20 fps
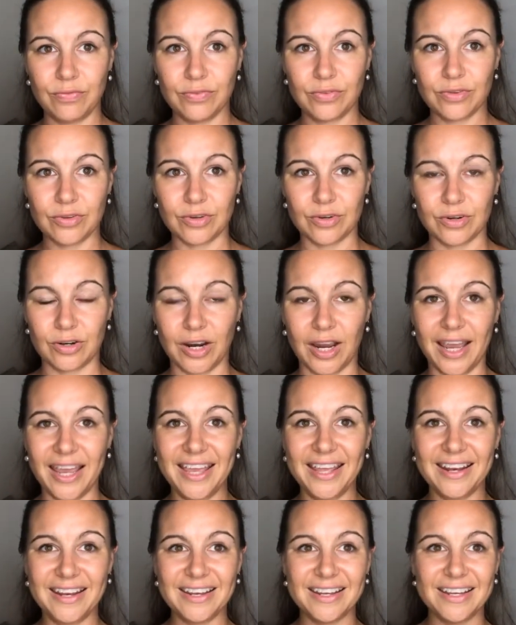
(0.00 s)
all
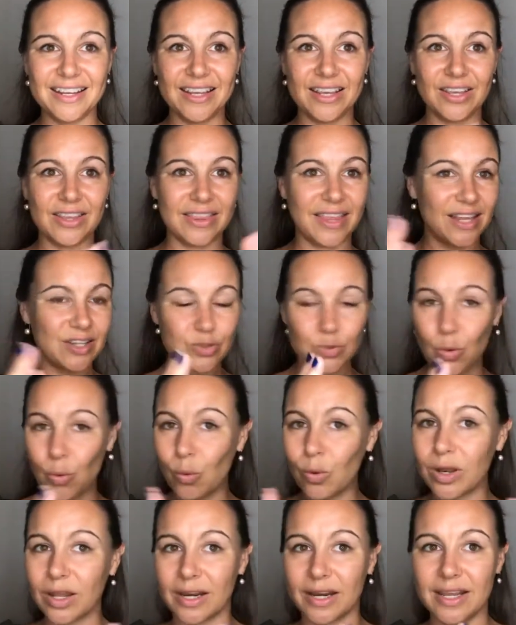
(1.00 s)
right? That's
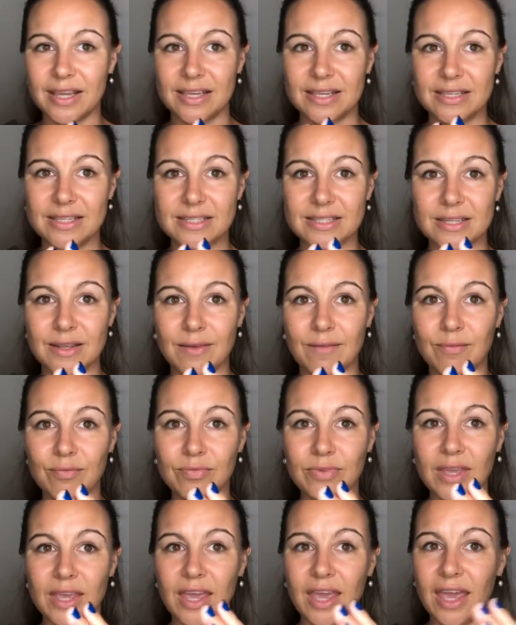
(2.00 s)
all it is.
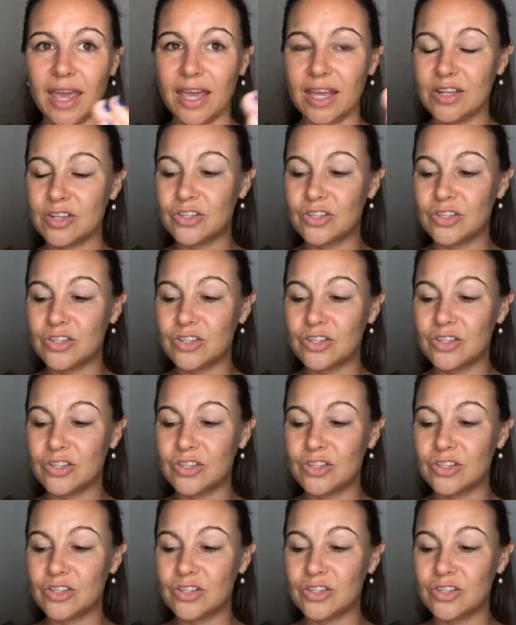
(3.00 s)
And so